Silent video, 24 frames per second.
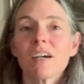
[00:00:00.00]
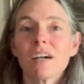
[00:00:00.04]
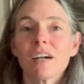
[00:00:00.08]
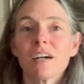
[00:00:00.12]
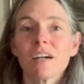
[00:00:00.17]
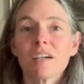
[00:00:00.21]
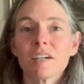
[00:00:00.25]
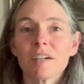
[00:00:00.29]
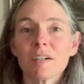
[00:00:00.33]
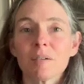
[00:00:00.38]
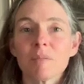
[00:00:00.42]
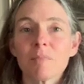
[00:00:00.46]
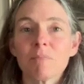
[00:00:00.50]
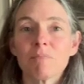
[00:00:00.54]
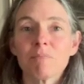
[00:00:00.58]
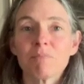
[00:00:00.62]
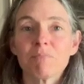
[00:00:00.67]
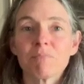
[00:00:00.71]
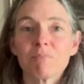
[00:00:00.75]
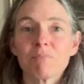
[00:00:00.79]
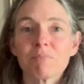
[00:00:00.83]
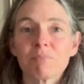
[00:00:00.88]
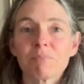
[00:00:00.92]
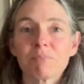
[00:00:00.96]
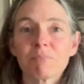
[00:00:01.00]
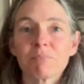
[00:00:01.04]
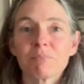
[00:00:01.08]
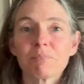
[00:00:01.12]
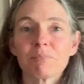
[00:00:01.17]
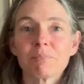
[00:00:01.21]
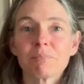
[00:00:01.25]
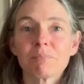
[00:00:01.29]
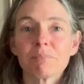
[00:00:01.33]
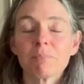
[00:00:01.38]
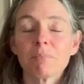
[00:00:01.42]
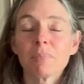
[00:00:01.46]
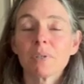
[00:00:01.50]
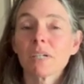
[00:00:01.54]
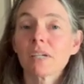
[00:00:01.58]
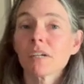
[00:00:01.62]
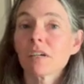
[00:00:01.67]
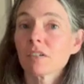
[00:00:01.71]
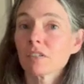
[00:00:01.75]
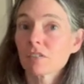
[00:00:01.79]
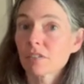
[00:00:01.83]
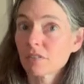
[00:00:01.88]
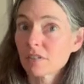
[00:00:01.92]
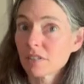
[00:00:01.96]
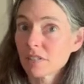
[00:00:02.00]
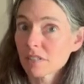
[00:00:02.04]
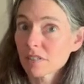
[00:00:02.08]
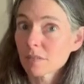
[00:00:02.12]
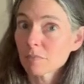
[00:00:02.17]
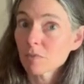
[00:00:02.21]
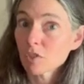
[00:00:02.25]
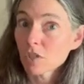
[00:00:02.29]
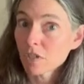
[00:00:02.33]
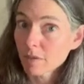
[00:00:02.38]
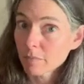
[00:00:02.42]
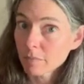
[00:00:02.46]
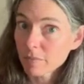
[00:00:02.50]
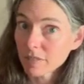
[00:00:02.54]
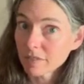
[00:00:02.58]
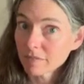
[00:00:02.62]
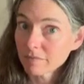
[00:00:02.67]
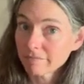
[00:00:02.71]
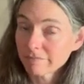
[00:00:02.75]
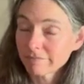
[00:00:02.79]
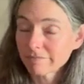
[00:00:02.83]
But I also did some shopping,